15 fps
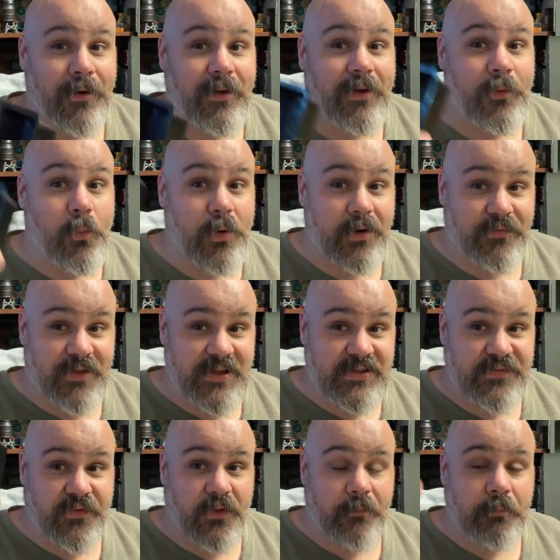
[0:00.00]
one of these
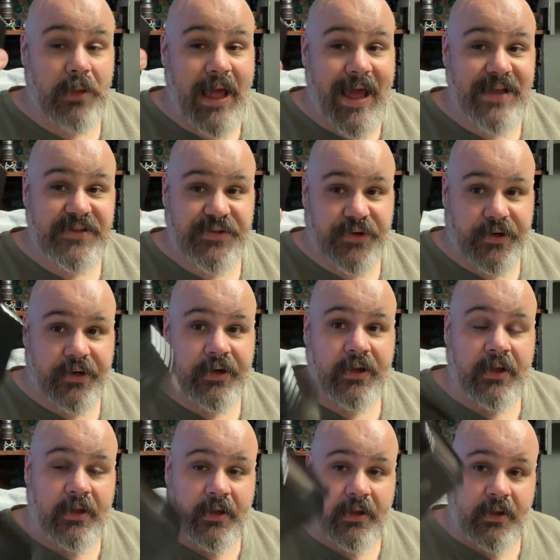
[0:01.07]
full of plaster,
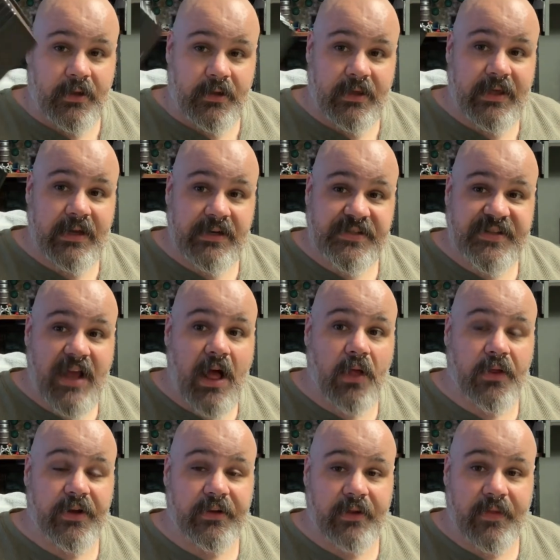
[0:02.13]
get a
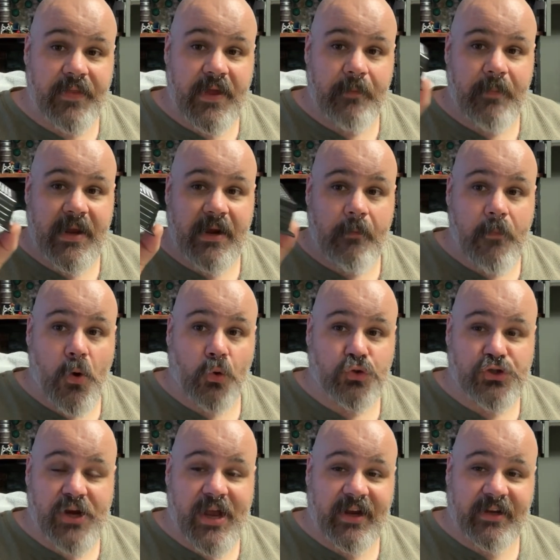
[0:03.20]
solid, and then make a mold
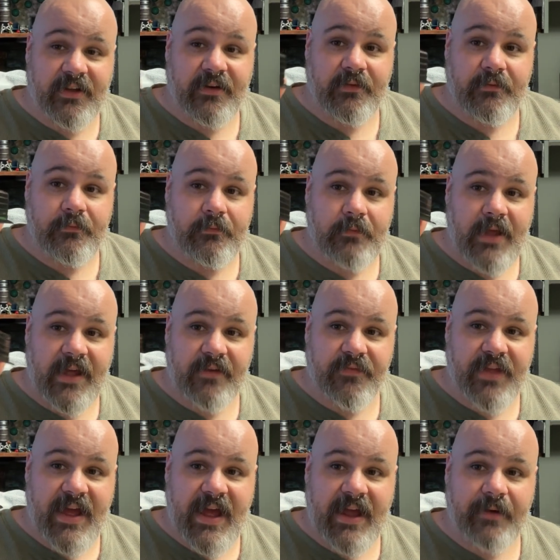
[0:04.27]
jacket out of
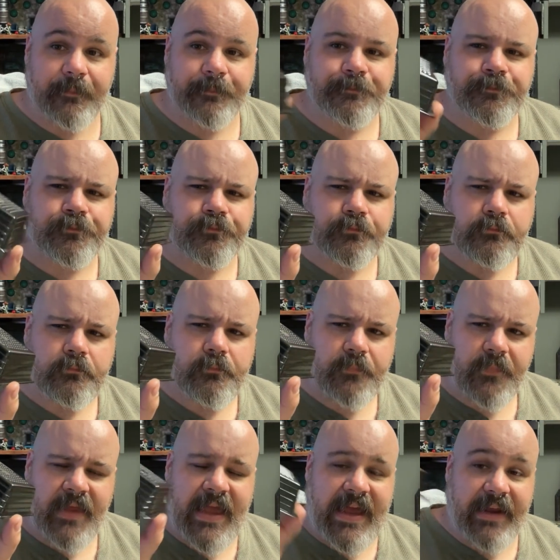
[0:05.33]
that,
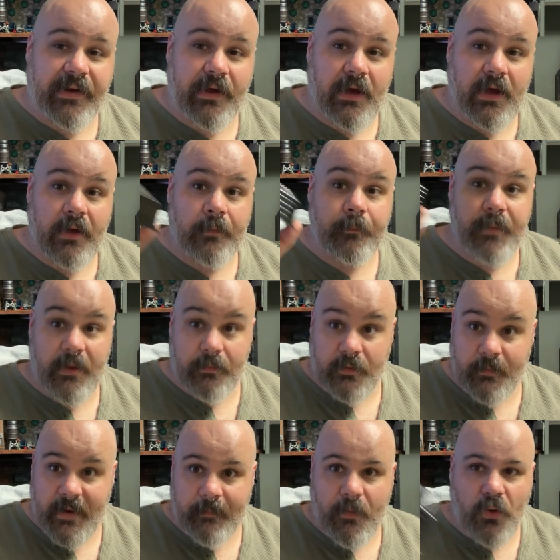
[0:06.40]
and be able to
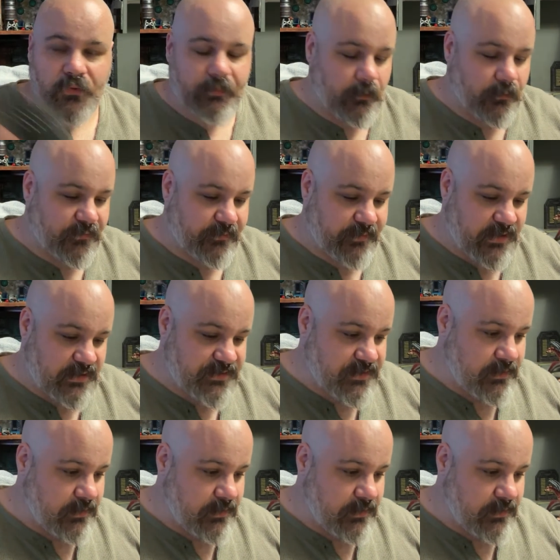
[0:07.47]
make multiples of these.